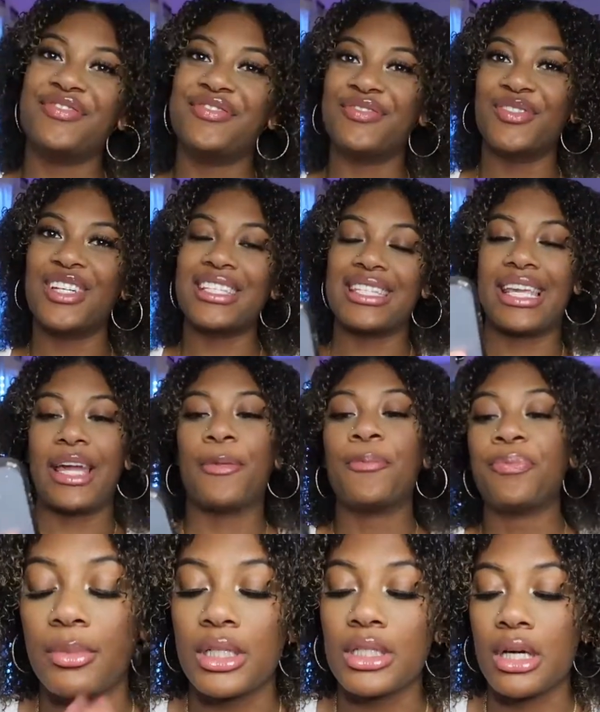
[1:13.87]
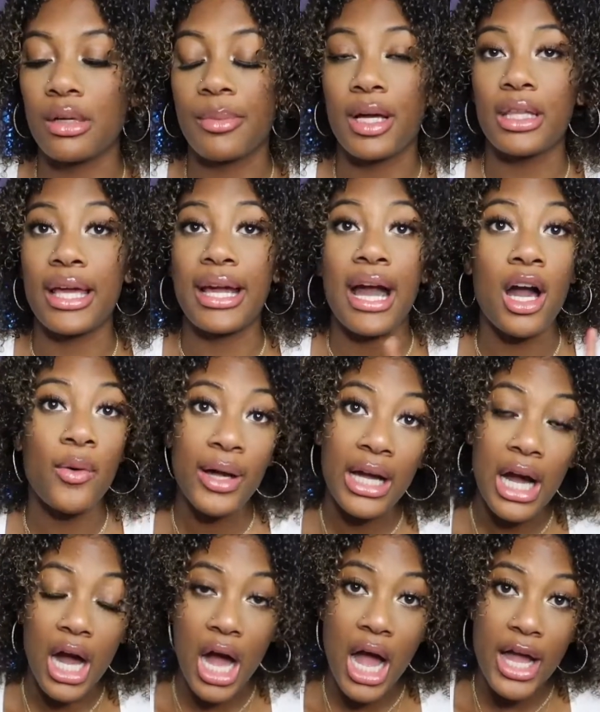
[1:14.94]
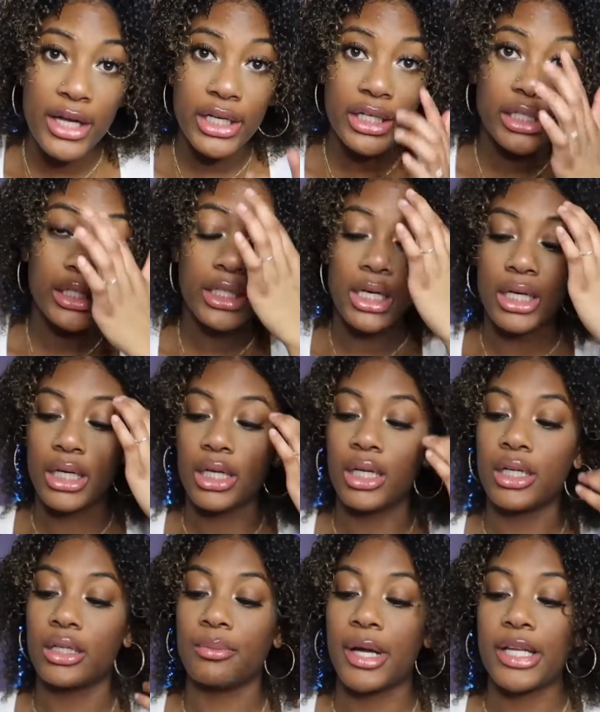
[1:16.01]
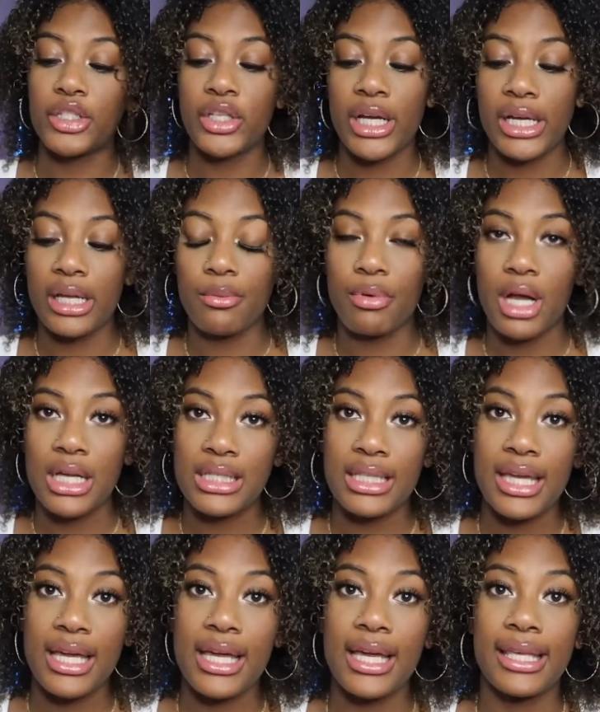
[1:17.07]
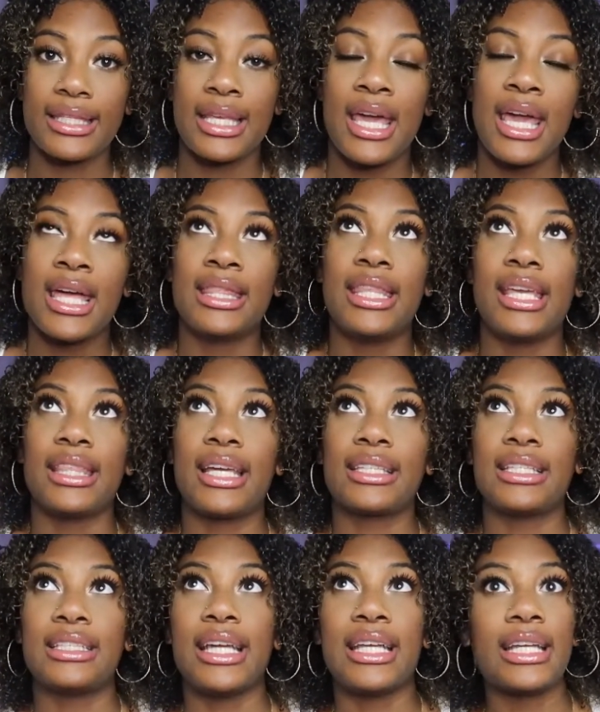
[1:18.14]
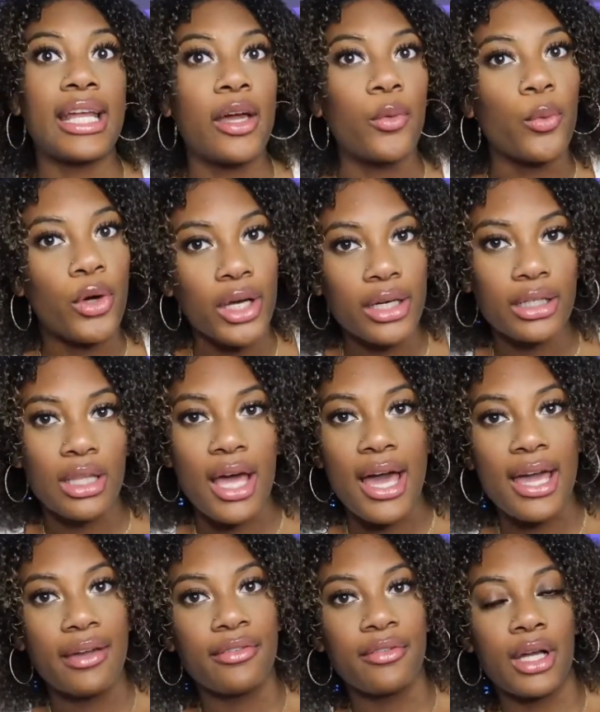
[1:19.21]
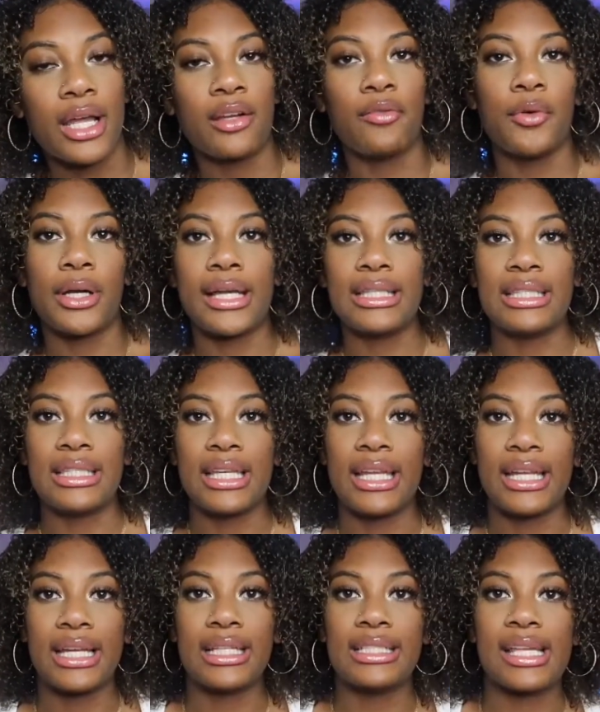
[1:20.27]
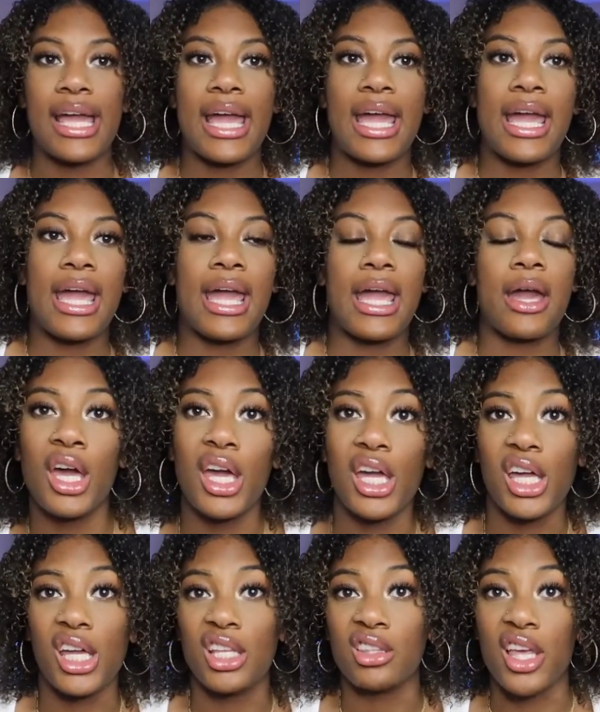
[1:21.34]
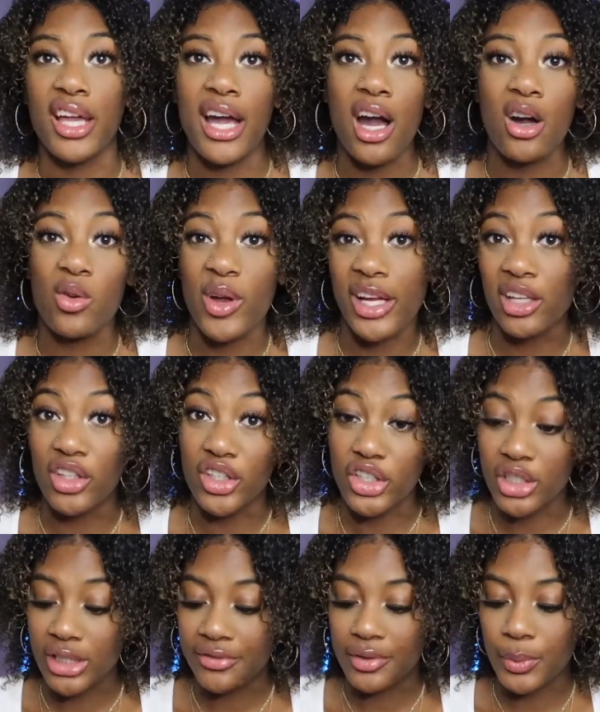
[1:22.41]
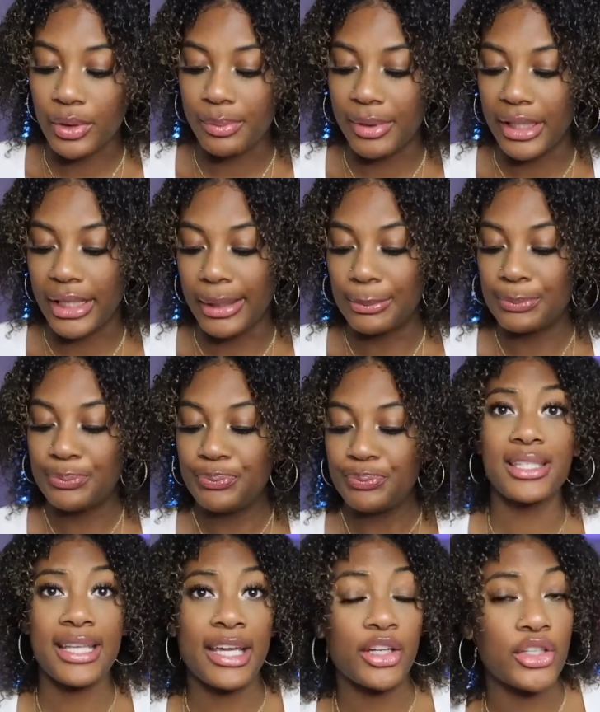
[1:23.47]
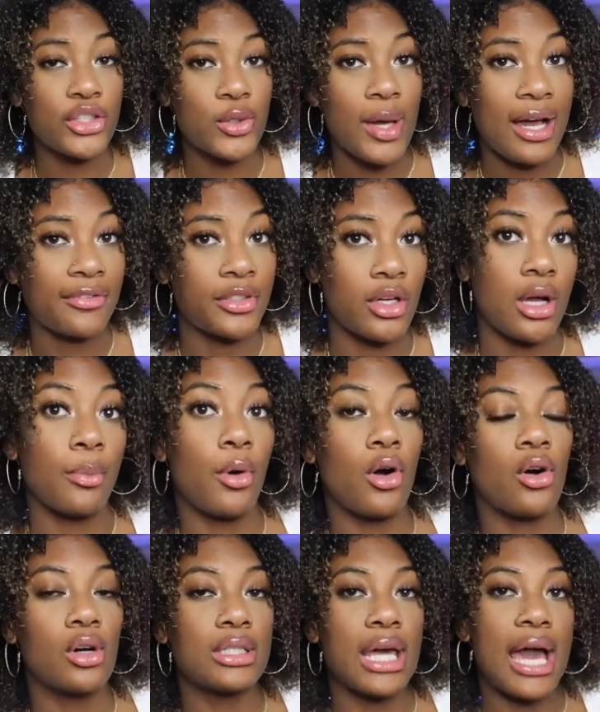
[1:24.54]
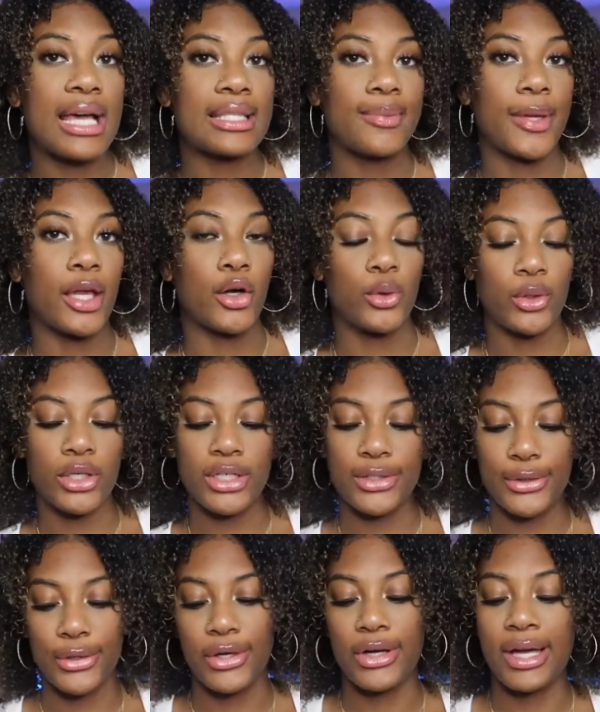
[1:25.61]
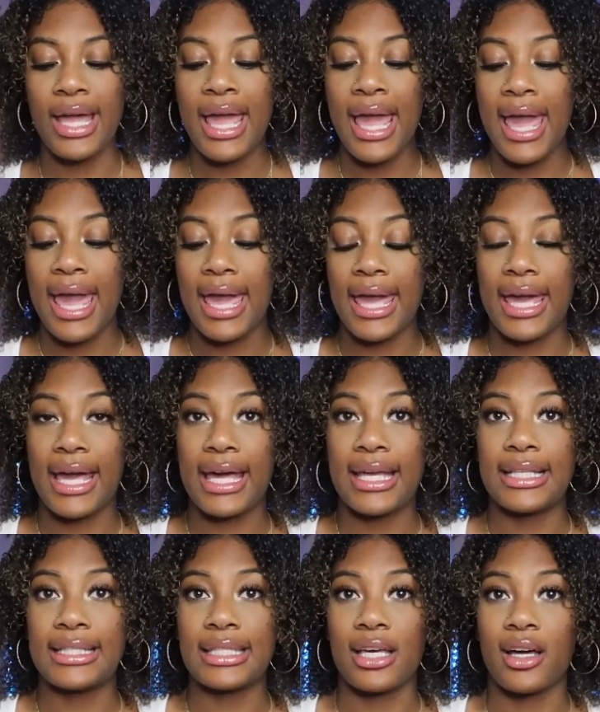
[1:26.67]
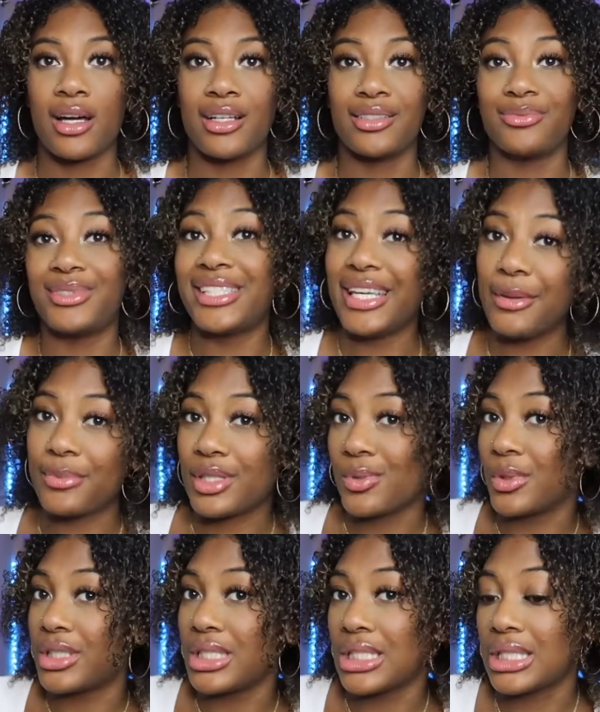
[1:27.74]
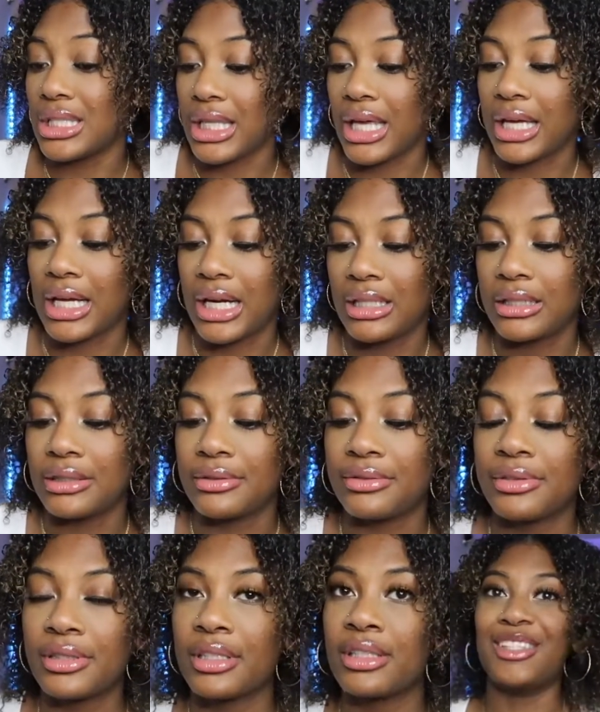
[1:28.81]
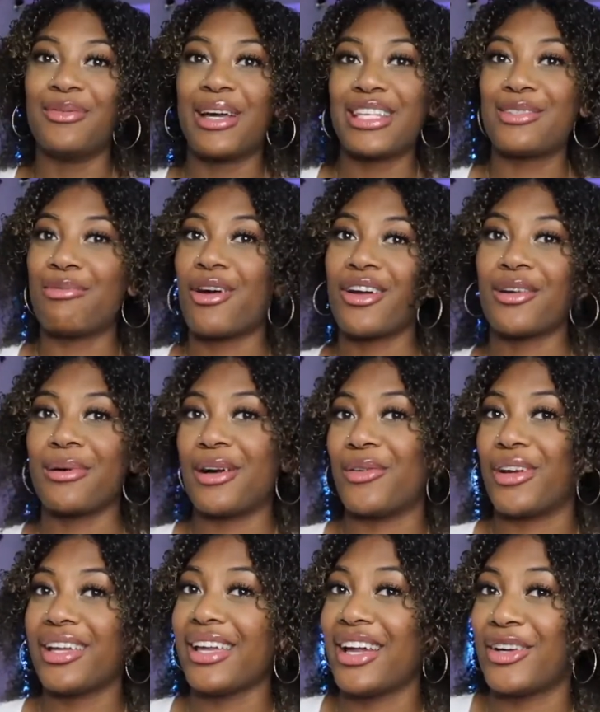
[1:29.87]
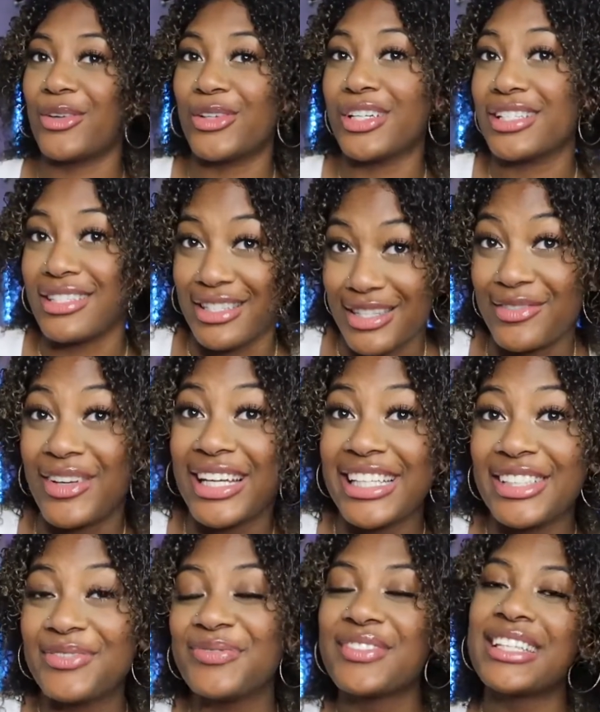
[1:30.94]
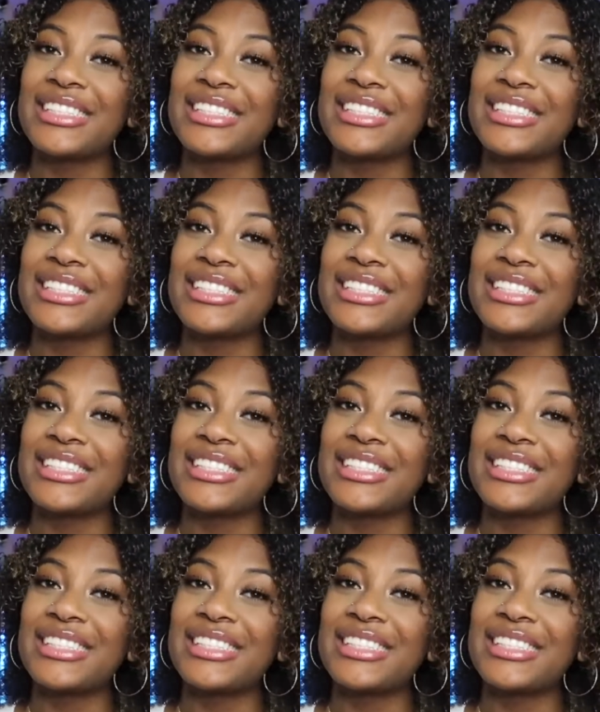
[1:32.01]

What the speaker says: We'll see. I'm going to talk about like how I got hired, my training process, then like the day-to-day work life, kind of what I did in a day, and like how a regular shift would be, the standards you have to uphold as being a Hooters girl, and tips, which is like kind of the best part about working at Hooters is the money.